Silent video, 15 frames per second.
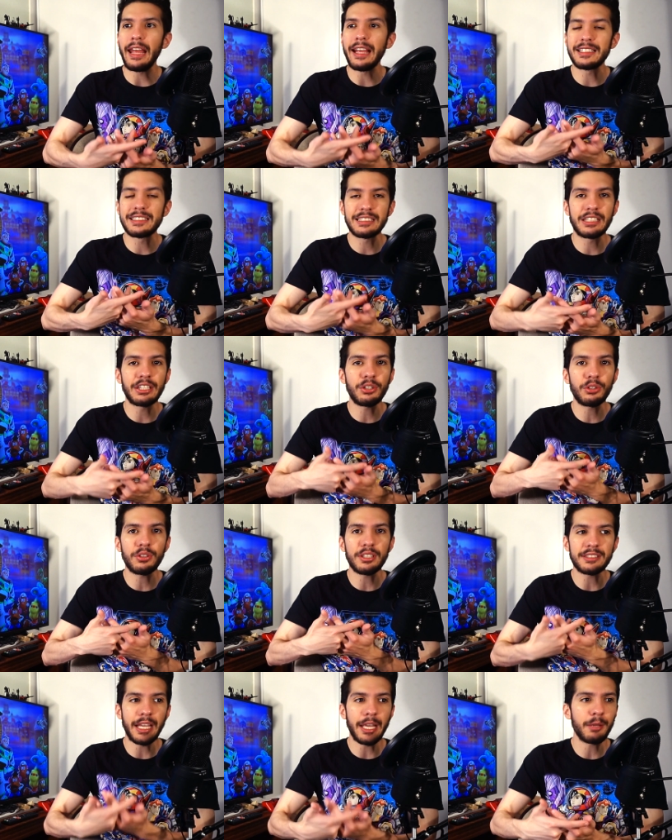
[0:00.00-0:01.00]
it still
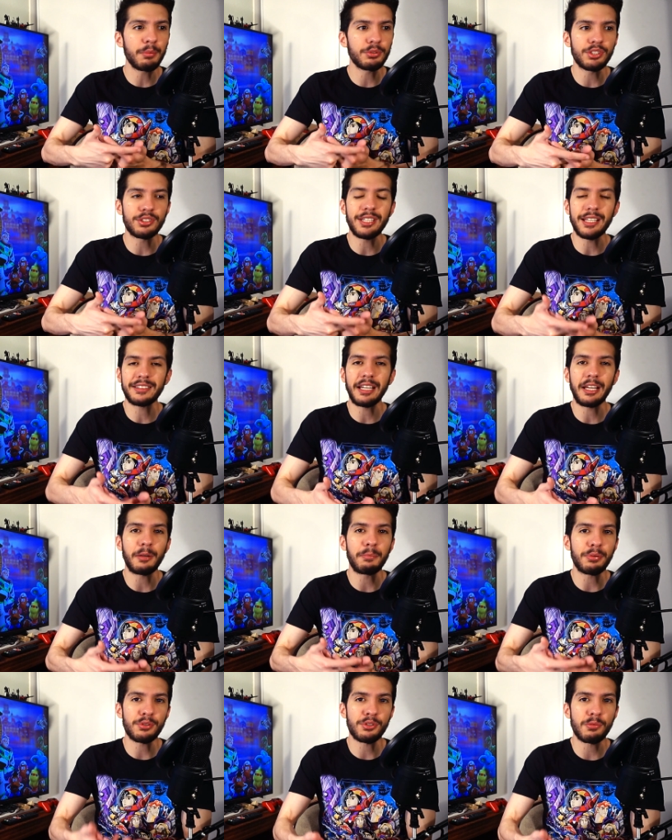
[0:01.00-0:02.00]
is able to take that
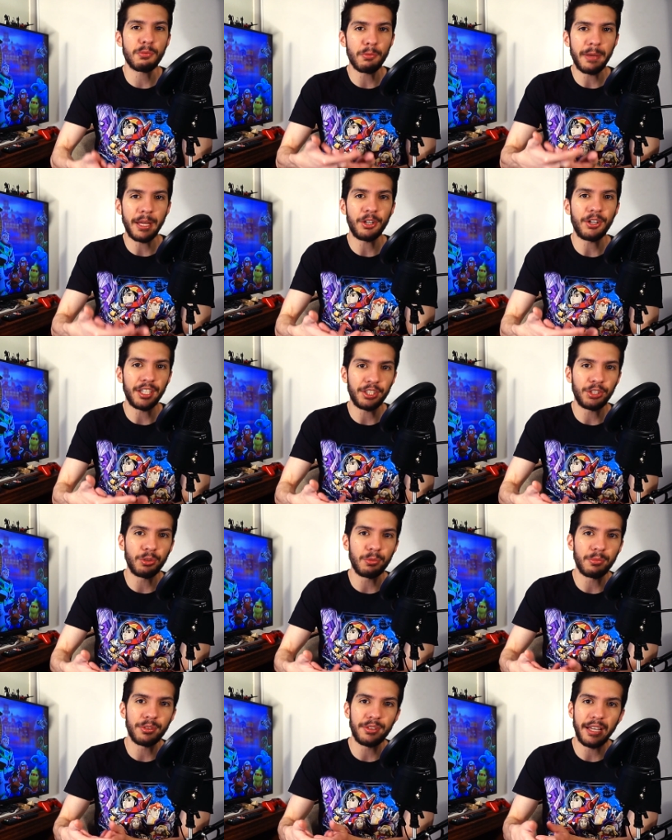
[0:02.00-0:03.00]
approachable manner at
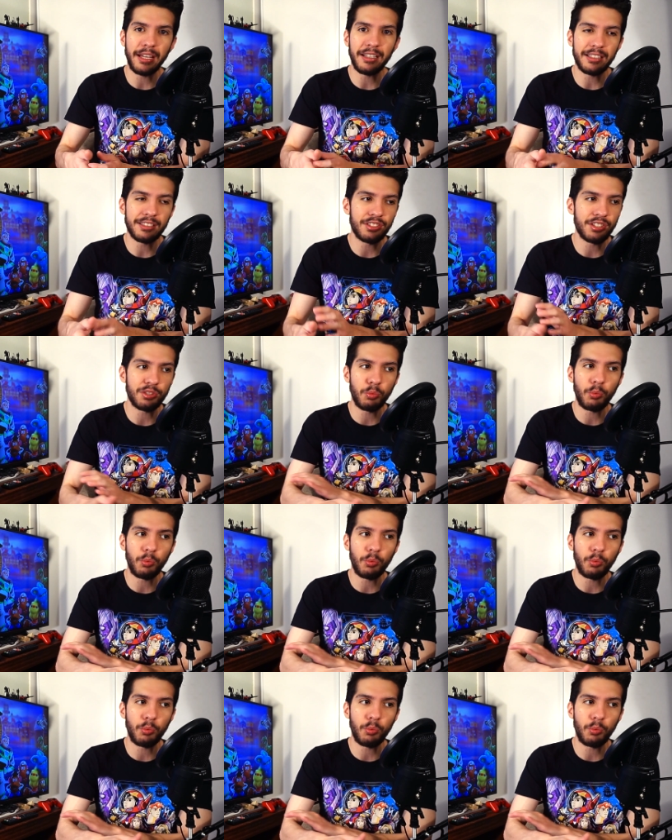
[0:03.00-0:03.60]
humor that is just